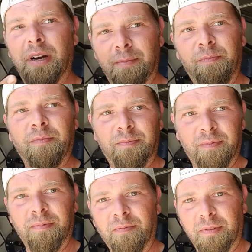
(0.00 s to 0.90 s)
I
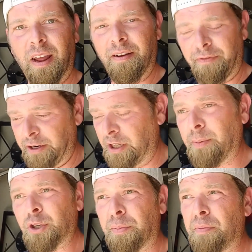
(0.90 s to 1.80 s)
I fucked
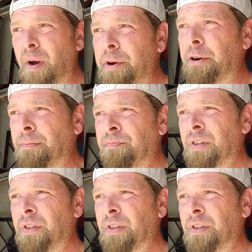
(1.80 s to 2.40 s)
up trimming my beard.